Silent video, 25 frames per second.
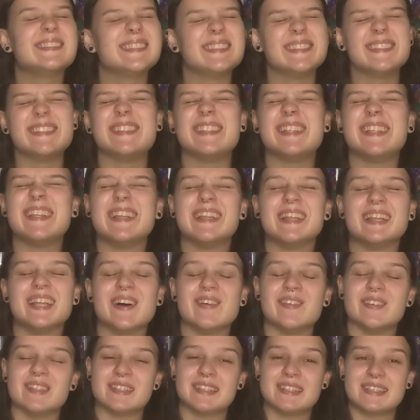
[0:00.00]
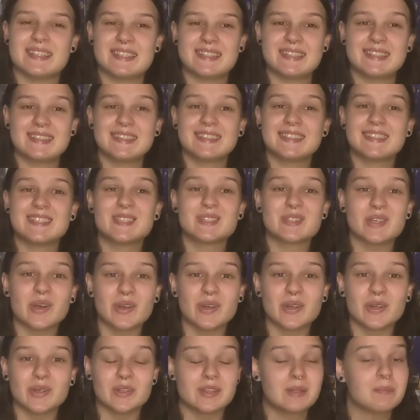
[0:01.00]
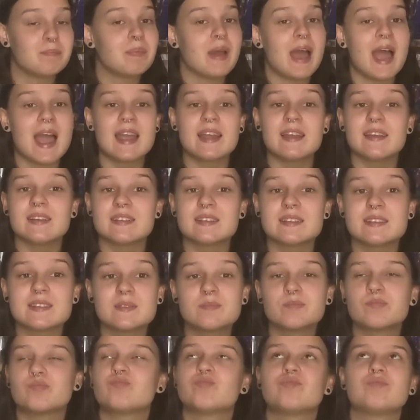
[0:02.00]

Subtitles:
Oh, I love it. So good. The bangs.